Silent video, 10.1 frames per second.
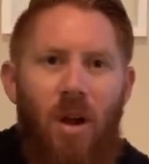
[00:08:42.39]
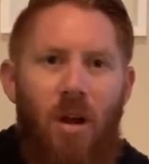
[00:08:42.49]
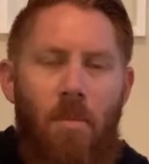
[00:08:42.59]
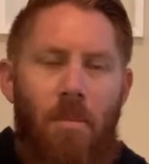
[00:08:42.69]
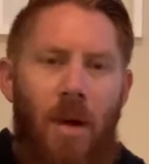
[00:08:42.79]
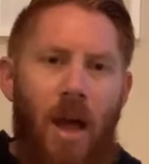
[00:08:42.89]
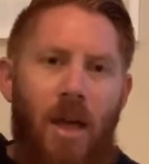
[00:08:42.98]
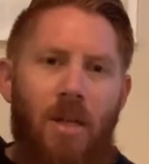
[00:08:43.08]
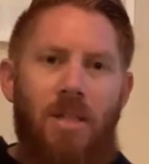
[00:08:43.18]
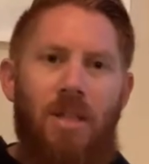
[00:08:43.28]
our
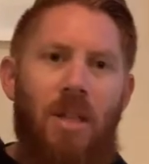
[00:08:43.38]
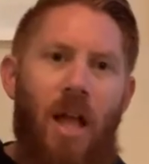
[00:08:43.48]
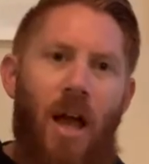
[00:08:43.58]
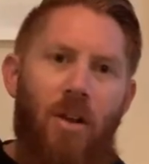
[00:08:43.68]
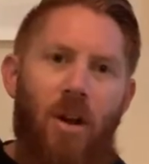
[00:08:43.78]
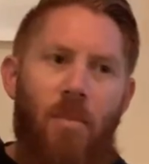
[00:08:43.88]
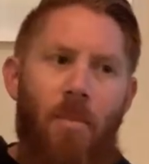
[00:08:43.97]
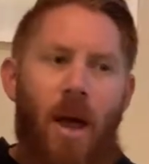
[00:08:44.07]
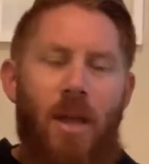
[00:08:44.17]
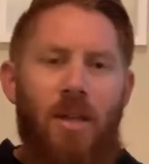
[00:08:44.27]
mind is clouded our
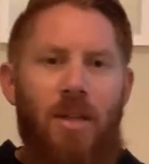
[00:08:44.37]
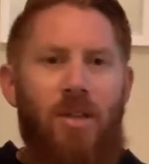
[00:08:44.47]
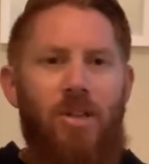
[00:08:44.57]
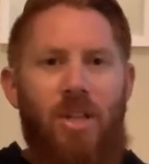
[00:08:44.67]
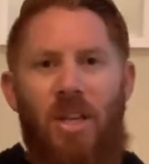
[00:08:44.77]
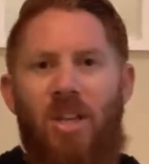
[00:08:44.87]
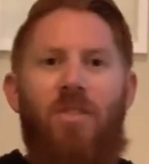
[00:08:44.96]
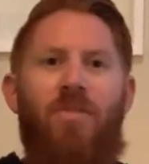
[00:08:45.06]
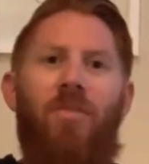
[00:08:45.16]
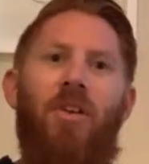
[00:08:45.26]
mind there's
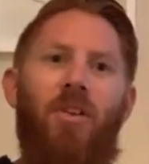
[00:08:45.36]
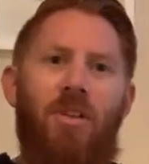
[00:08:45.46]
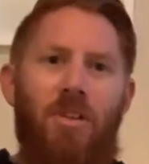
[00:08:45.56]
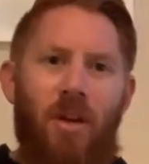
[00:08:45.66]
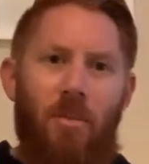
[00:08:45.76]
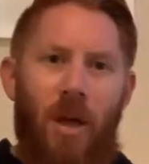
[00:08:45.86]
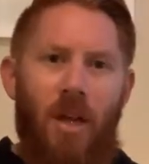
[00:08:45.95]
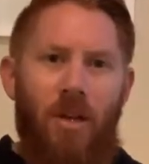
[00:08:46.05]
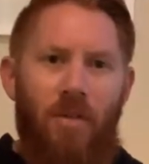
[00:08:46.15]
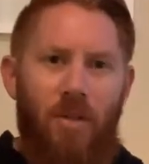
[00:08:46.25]
interference in our
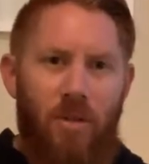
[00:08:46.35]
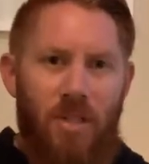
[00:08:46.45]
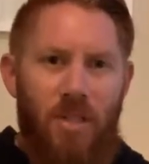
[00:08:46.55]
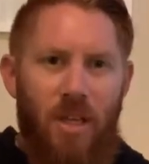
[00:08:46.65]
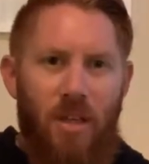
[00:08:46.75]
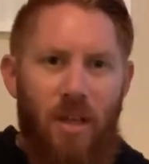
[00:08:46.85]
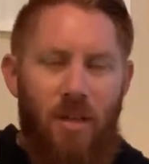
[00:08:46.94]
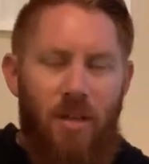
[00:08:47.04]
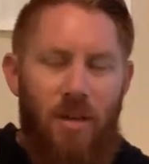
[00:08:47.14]
mind if you can say that